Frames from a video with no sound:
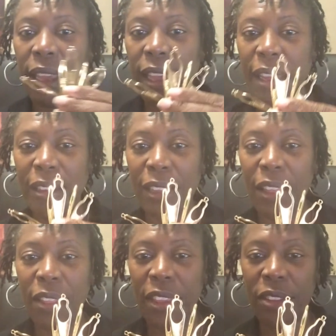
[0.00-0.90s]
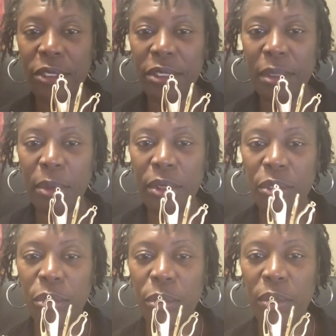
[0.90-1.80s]
and these are some of the
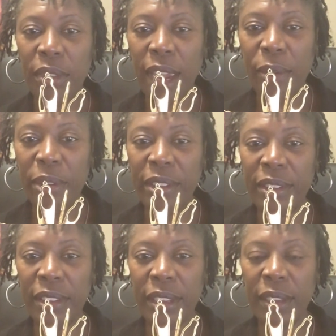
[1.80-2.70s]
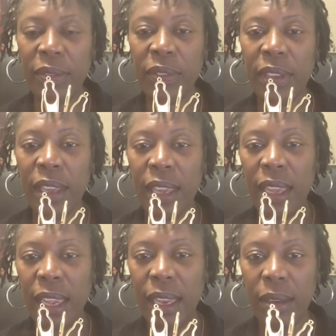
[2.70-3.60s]
tools I received
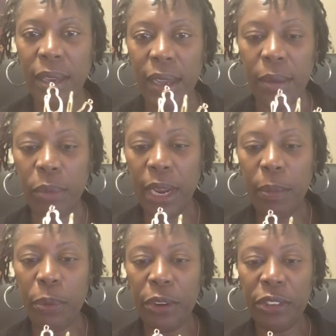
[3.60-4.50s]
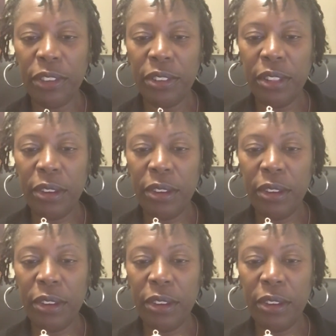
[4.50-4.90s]
in what I purchased.